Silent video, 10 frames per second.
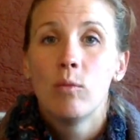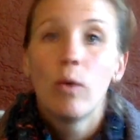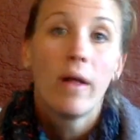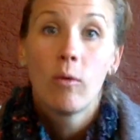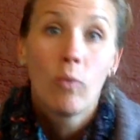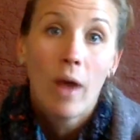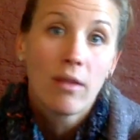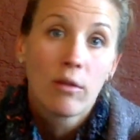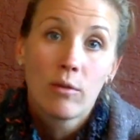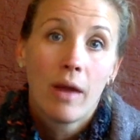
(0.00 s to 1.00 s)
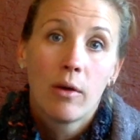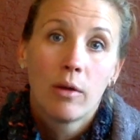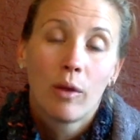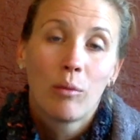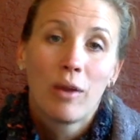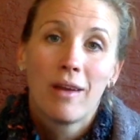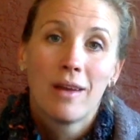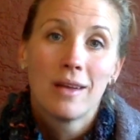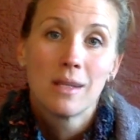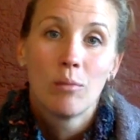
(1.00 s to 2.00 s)
why the 3-hour work period
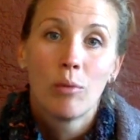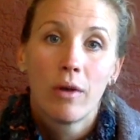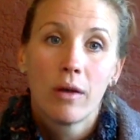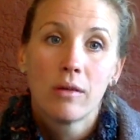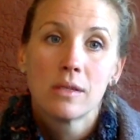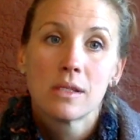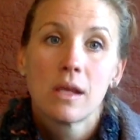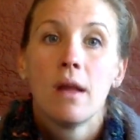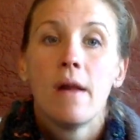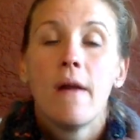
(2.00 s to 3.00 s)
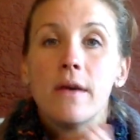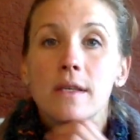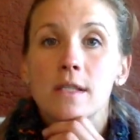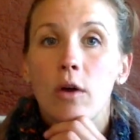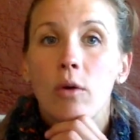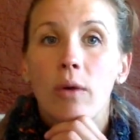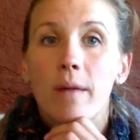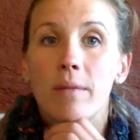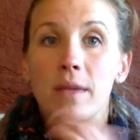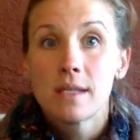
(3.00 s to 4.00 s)
is important. So
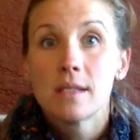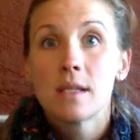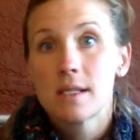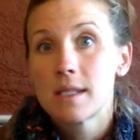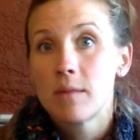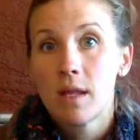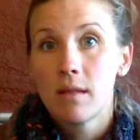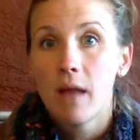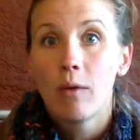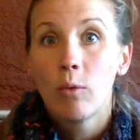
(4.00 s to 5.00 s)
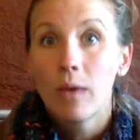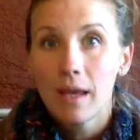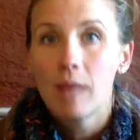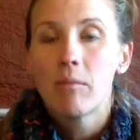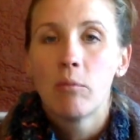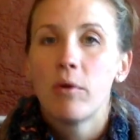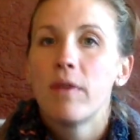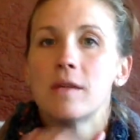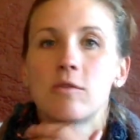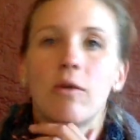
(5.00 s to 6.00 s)
this is not something that we came up with
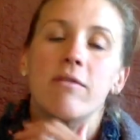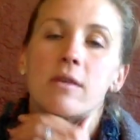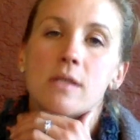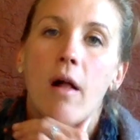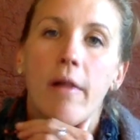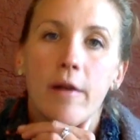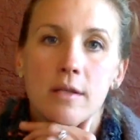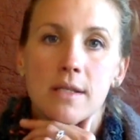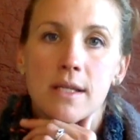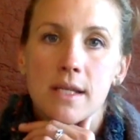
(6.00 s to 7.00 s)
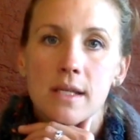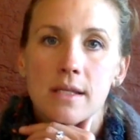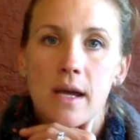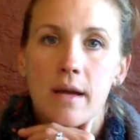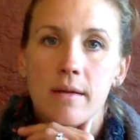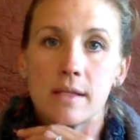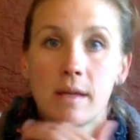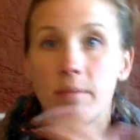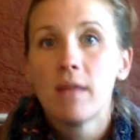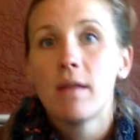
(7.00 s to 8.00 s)
at Joyful Scholars. This is
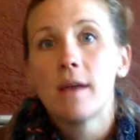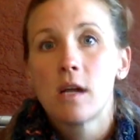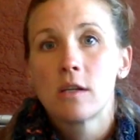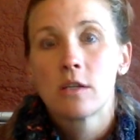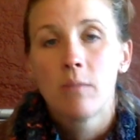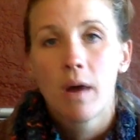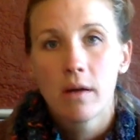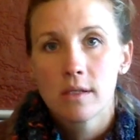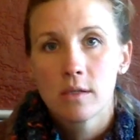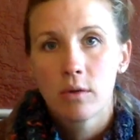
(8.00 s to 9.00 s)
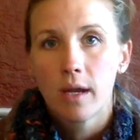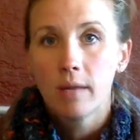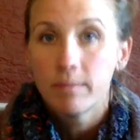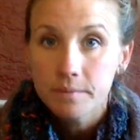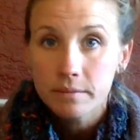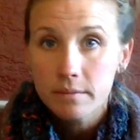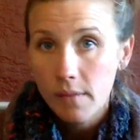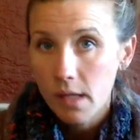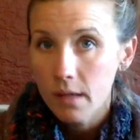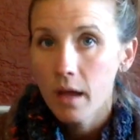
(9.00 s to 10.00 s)
something that Dr. Montessori
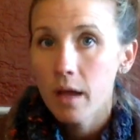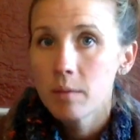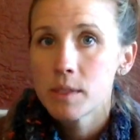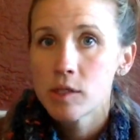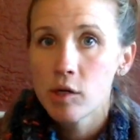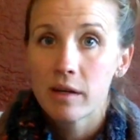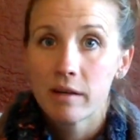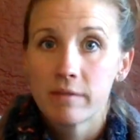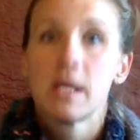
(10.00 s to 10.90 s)
observed,